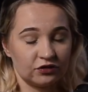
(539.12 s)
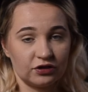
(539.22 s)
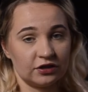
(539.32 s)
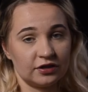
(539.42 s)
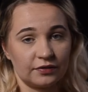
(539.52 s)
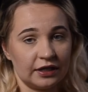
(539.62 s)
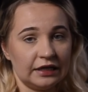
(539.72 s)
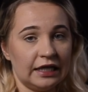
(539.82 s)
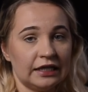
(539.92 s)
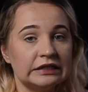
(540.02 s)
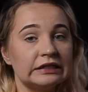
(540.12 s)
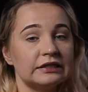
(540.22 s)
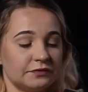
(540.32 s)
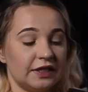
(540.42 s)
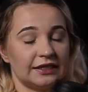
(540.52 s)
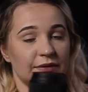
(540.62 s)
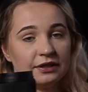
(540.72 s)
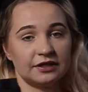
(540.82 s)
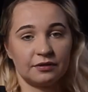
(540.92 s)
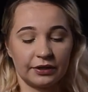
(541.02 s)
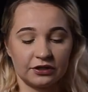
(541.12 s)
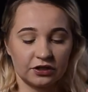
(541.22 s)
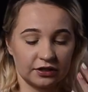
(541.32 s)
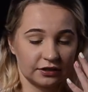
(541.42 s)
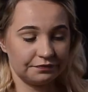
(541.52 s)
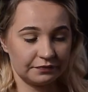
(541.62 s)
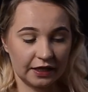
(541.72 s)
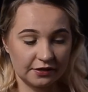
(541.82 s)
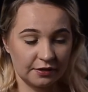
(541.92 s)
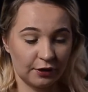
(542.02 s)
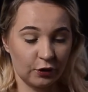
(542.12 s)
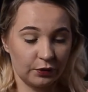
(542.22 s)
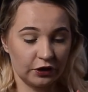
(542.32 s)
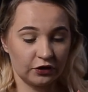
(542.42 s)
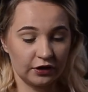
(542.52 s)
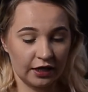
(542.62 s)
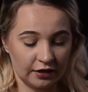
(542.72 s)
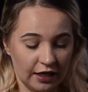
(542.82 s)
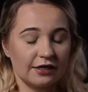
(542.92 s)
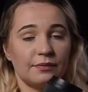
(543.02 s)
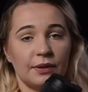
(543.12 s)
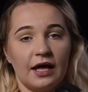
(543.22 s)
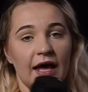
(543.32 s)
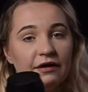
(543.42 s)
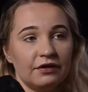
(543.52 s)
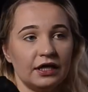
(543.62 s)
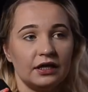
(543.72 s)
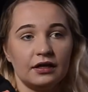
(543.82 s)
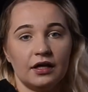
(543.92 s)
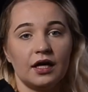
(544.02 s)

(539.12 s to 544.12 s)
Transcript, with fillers: it's a great lens. It takes amazing pictures, that's in my opinion, and it's a bit heavy,